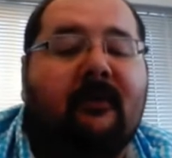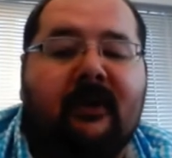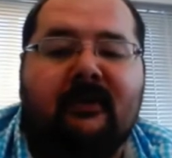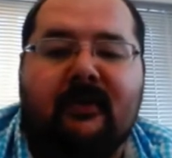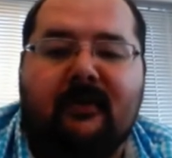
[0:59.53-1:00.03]

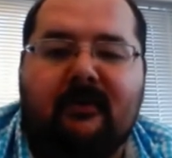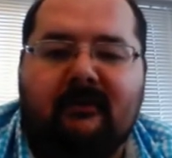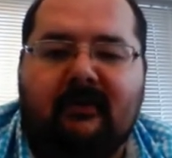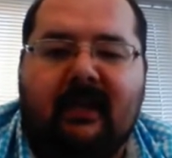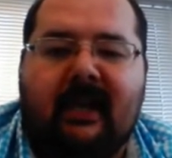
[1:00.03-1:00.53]

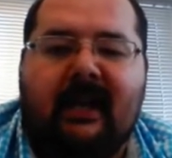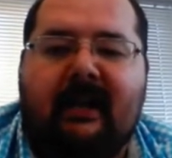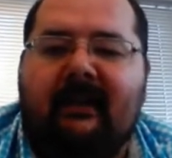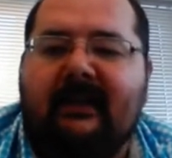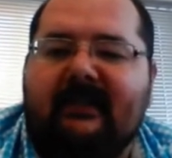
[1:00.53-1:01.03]
new,
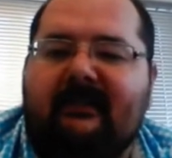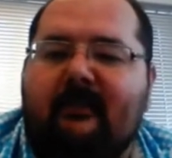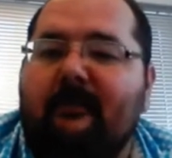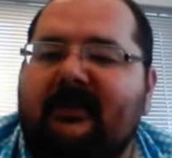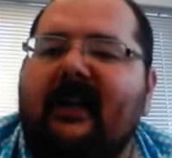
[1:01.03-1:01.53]
and let's
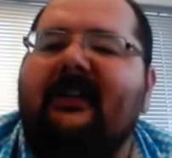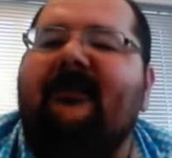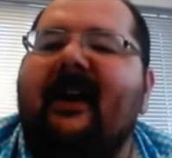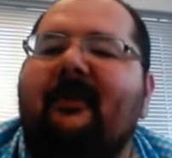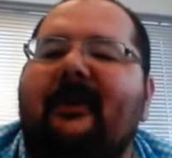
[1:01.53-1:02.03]

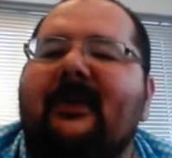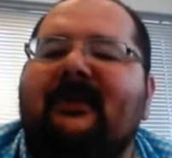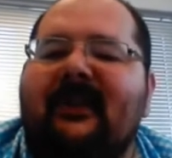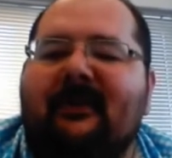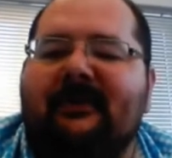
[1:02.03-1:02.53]
find one of those
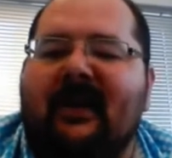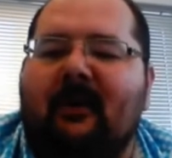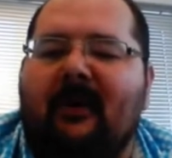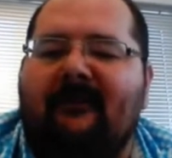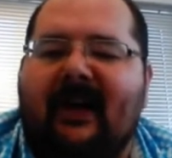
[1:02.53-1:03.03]
vehicles that
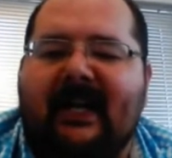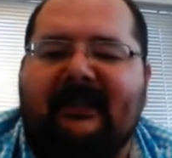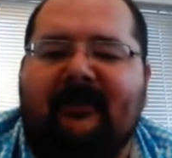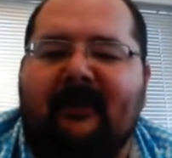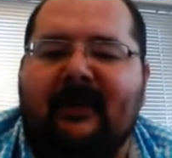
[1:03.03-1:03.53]
qualifies
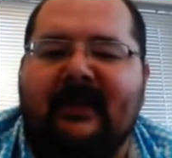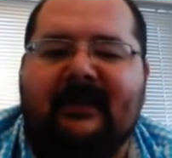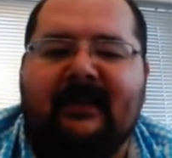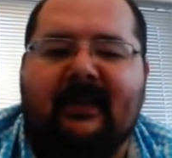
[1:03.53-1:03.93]
for this